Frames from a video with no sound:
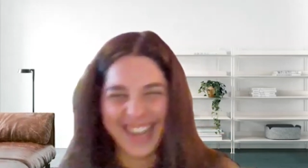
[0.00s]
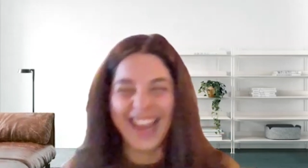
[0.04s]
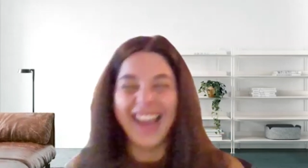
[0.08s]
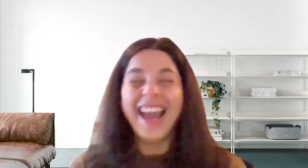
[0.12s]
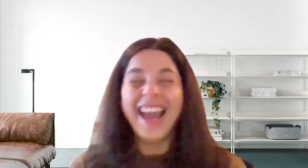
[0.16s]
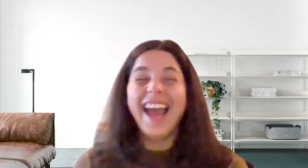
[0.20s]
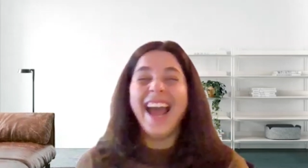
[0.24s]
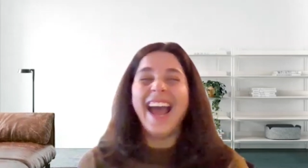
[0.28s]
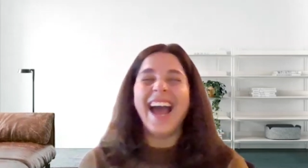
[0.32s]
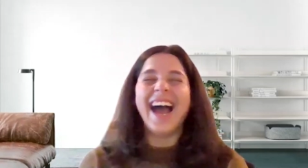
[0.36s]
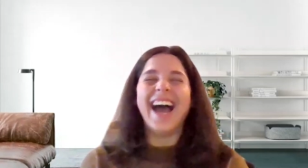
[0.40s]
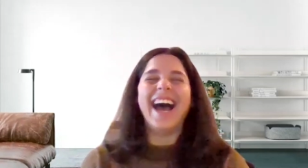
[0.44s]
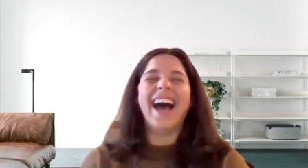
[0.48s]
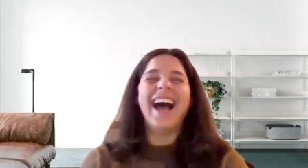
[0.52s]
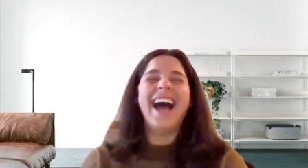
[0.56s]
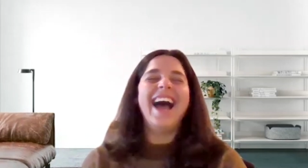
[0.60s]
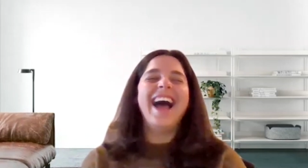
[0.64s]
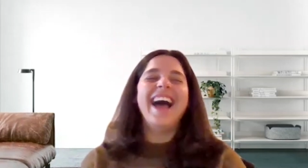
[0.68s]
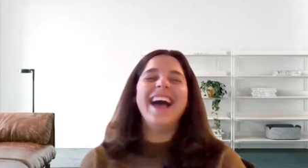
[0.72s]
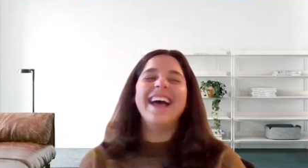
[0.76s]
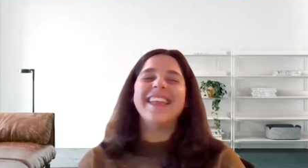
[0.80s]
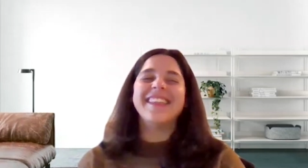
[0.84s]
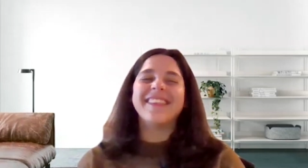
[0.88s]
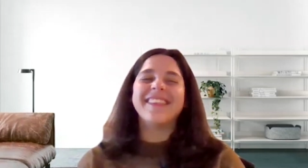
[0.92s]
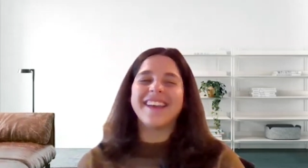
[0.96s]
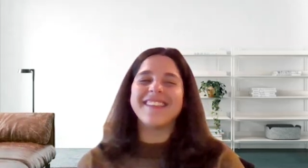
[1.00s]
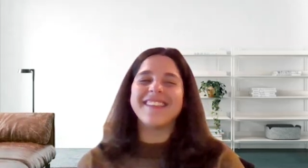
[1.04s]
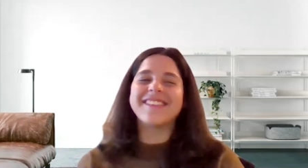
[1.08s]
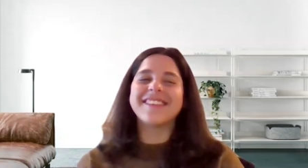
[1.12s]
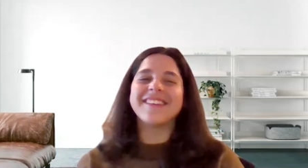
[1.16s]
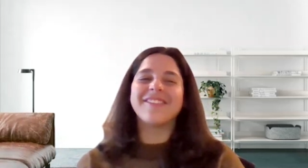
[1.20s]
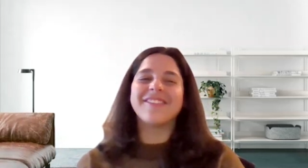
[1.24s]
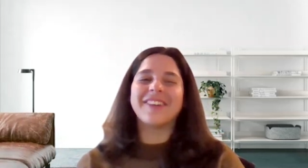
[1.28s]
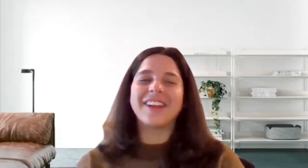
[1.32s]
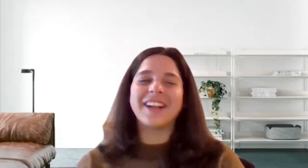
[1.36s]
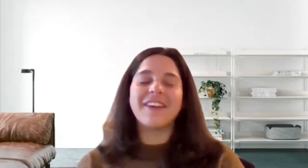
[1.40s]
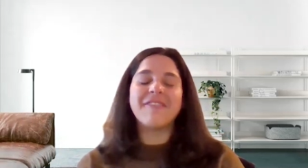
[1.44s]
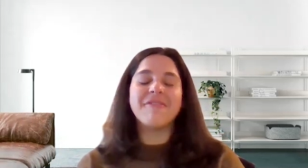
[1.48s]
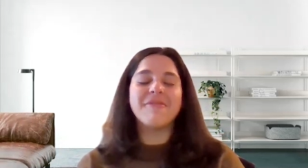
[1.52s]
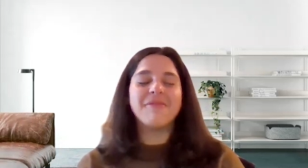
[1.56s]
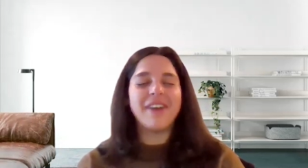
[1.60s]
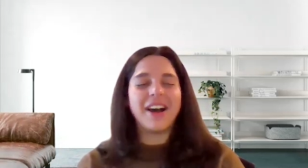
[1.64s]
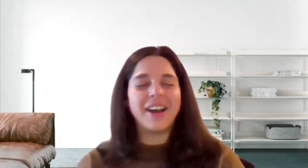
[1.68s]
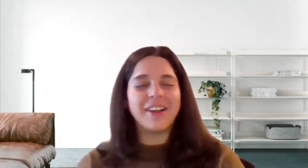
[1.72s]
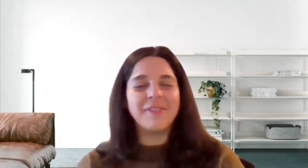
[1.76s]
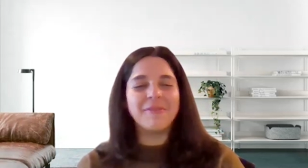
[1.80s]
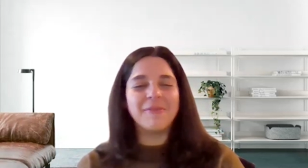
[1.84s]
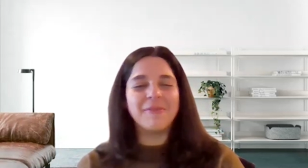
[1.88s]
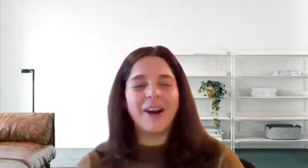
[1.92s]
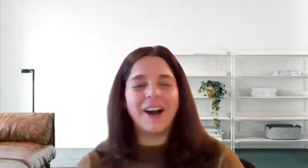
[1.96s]
say. That's a really
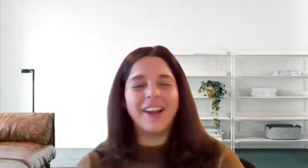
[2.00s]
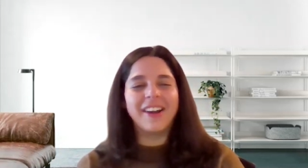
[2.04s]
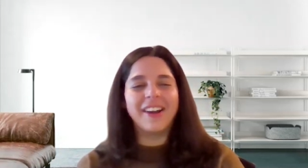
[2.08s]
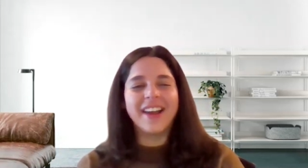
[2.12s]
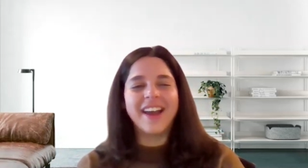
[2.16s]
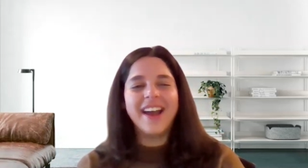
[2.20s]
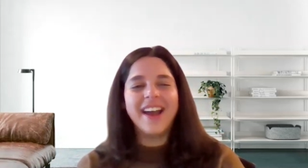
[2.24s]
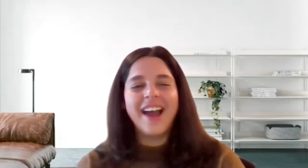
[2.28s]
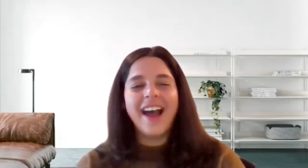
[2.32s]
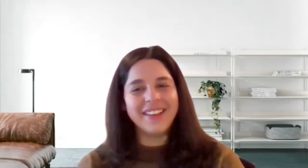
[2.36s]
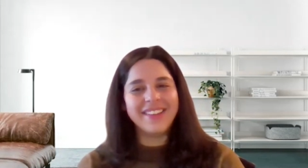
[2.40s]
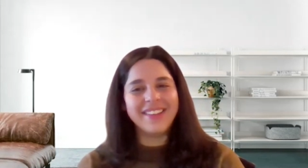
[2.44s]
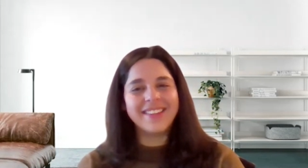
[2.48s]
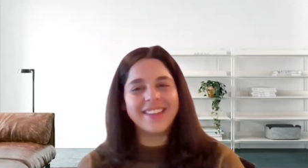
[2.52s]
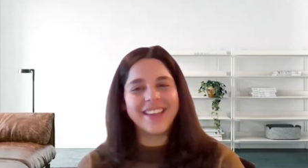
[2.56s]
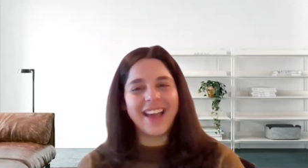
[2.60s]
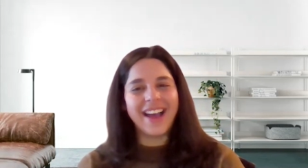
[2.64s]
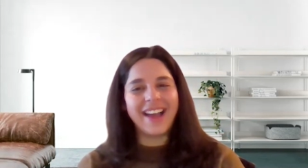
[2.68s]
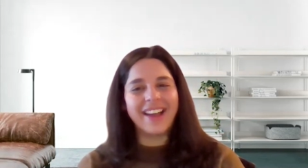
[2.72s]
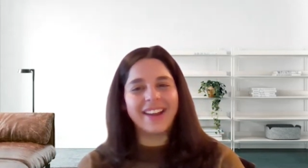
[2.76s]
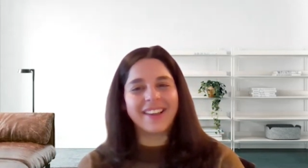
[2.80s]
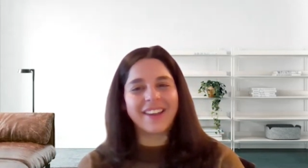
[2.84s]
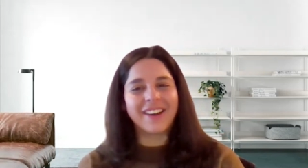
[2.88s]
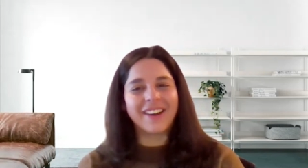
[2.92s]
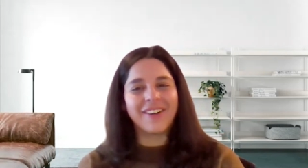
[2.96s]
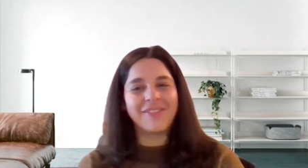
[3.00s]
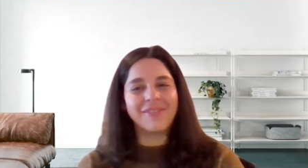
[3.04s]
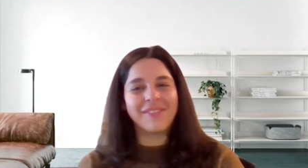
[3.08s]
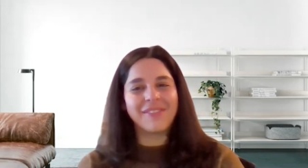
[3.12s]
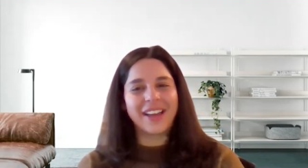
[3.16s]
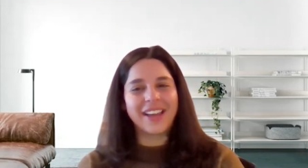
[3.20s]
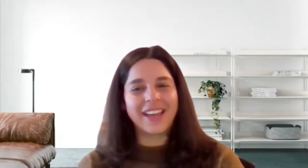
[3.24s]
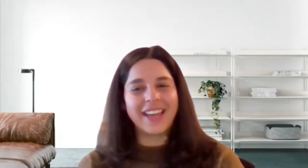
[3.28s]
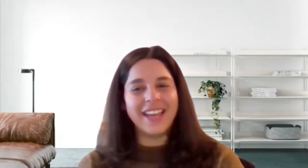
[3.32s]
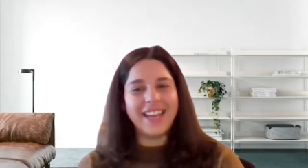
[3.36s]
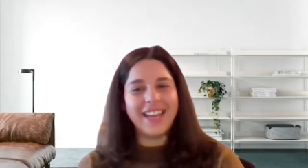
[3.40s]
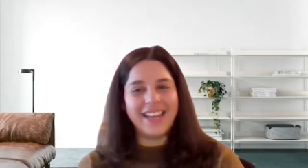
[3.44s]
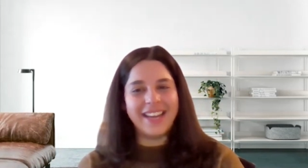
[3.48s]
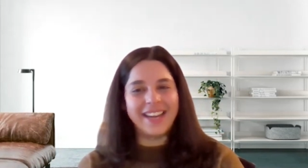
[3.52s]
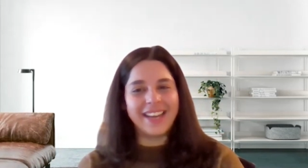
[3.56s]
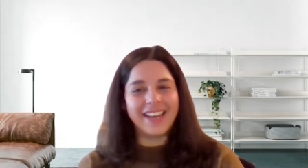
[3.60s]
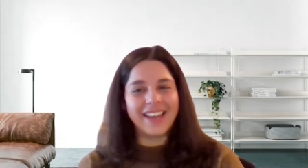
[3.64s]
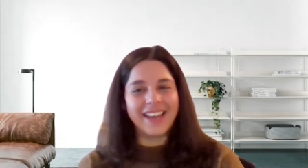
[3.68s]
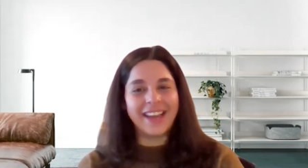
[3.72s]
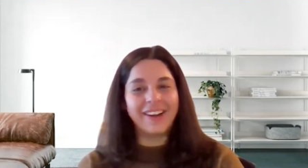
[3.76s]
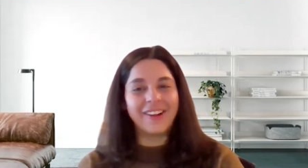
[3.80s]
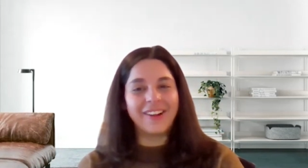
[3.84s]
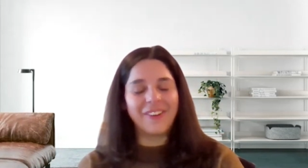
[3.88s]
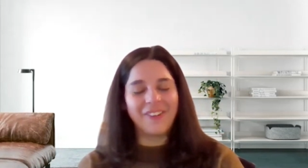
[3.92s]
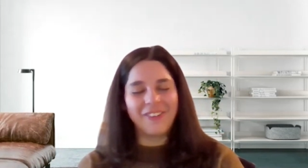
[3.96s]
fun one. The idea of like eating
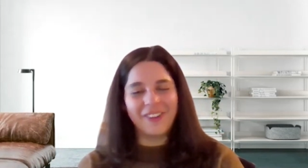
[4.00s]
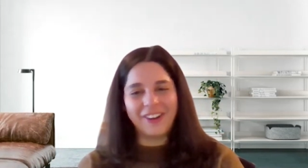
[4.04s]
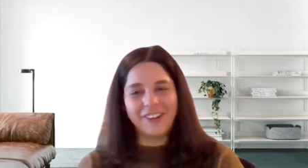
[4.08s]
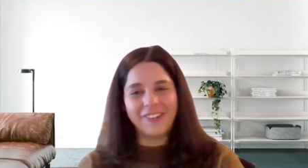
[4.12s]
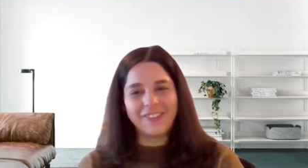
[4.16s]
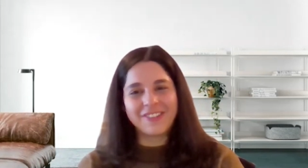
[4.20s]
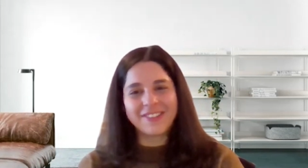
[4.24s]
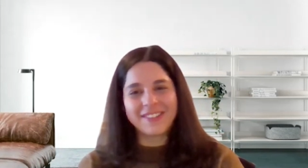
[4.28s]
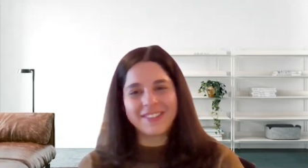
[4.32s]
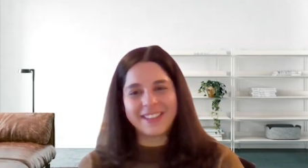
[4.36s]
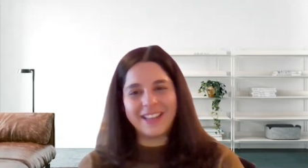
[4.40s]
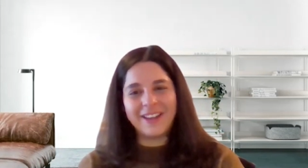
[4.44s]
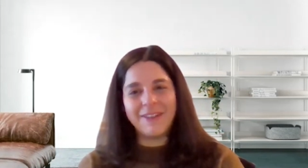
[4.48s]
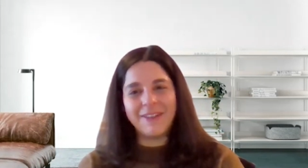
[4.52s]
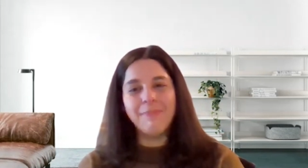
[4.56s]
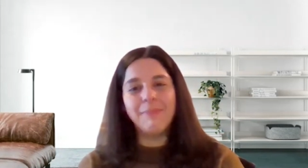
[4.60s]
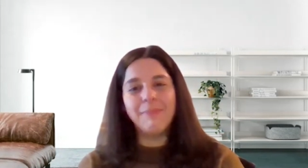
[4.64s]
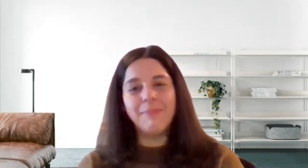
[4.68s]
and going to sleep,